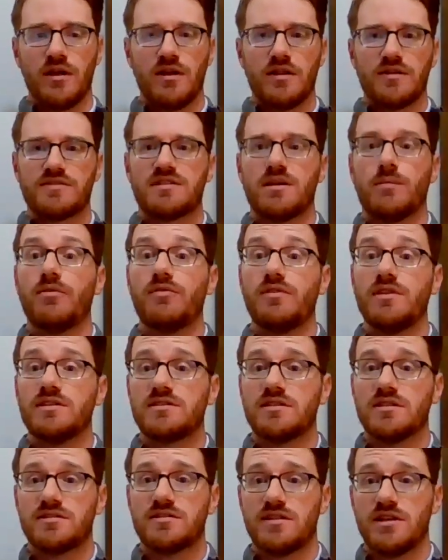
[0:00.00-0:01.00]
some of these
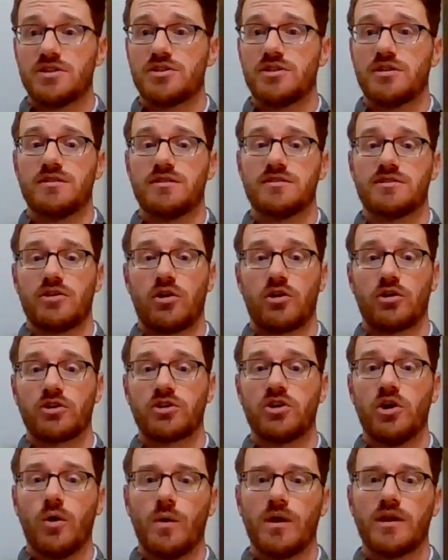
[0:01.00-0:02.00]
decisions are
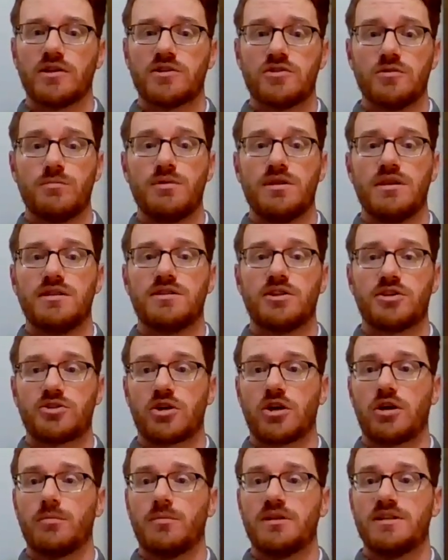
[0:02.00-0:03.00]
going to be
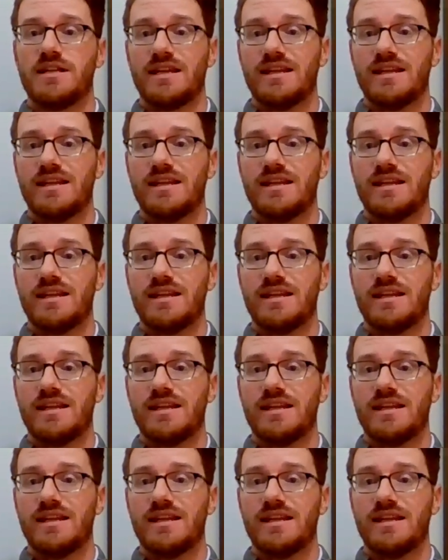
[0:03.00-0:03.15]
determined